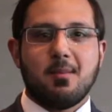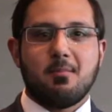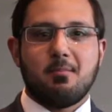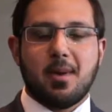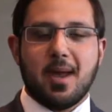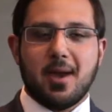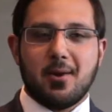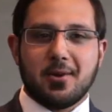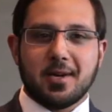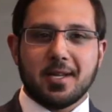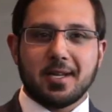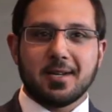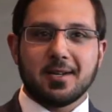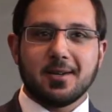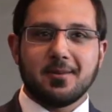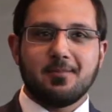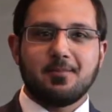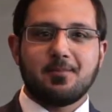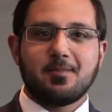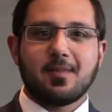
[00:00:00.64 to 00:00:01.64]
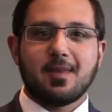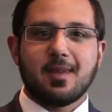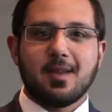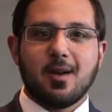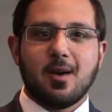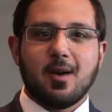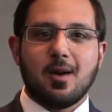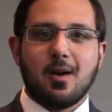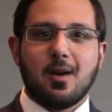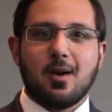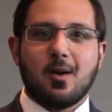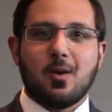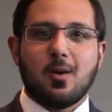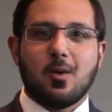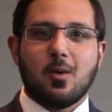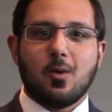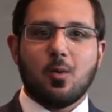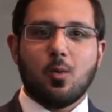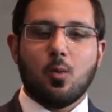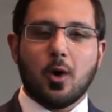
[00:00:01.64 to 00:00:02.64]
Parenting.
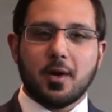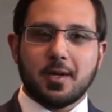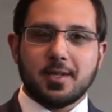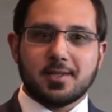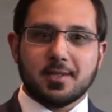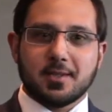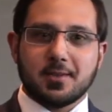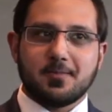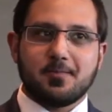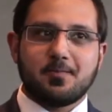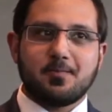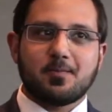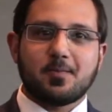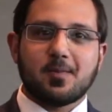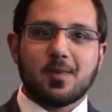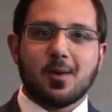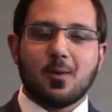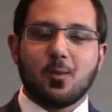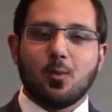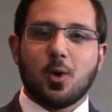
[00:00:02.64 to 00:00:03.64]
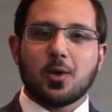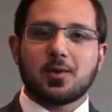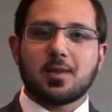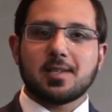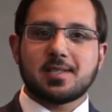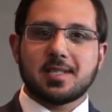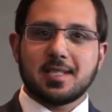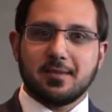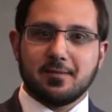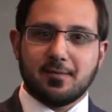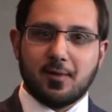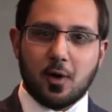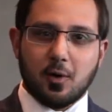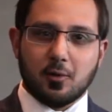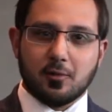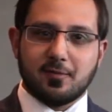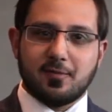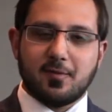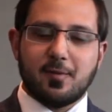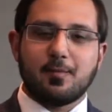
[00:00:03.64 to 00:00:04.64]
What is it? What does it
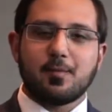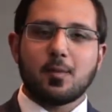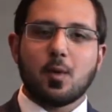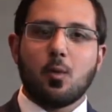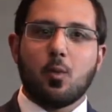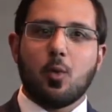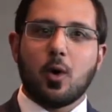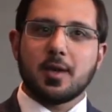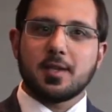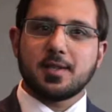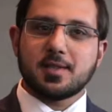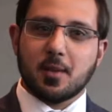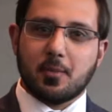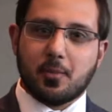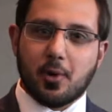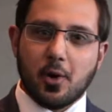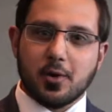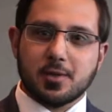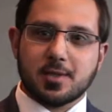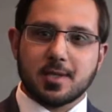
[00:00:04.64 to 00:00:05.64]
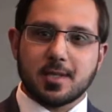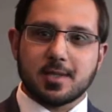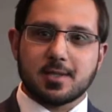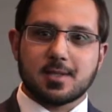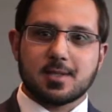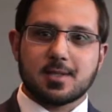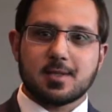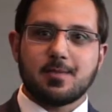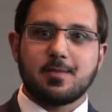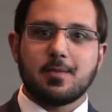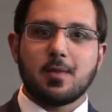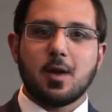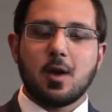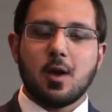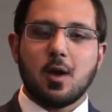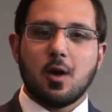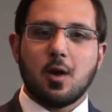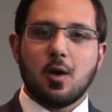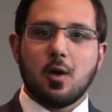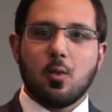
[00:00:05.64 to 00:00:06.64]
involve? What is the process?
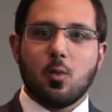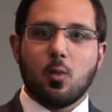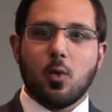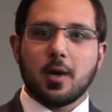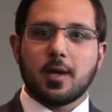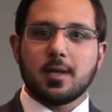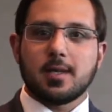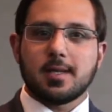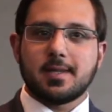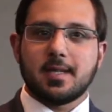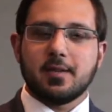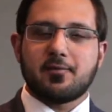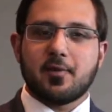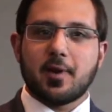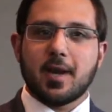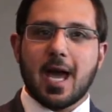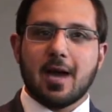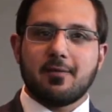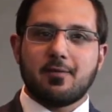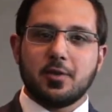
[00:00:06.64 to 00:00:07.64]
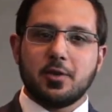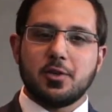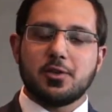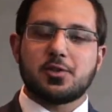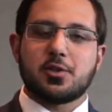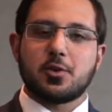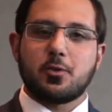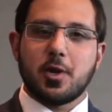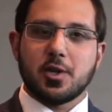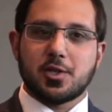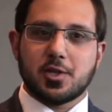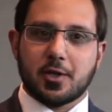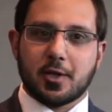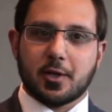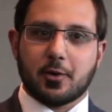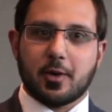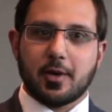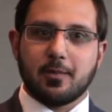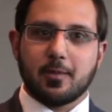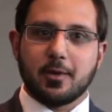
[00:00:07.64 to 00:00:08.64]
What are the different avenues to reach an
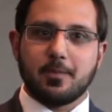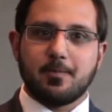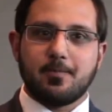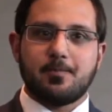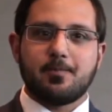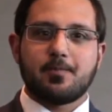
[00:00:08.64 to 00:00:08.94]
agreement?